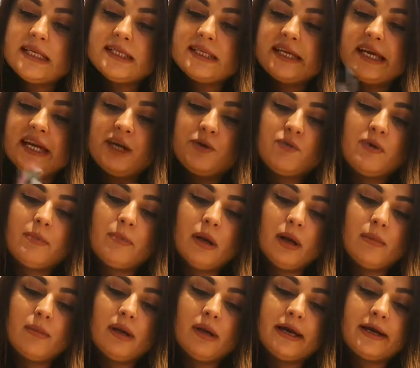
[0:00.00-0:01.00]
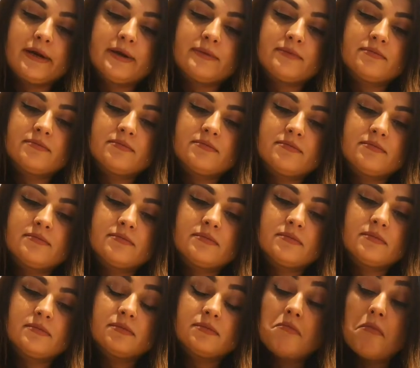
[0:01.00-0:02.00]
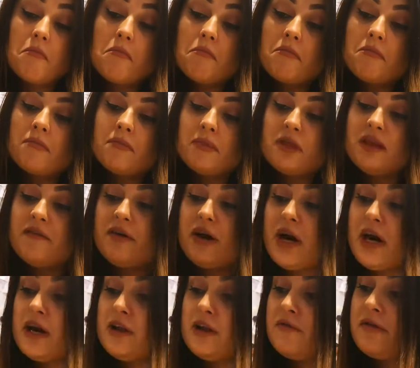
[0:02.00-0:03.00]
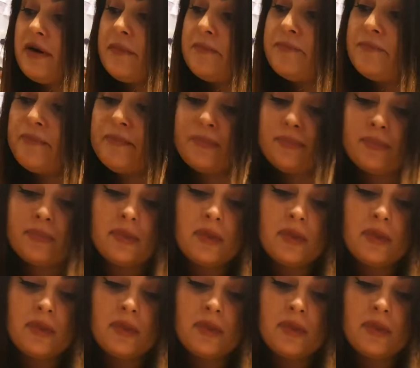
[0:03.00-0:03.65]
Skin Republic. Never heard of them.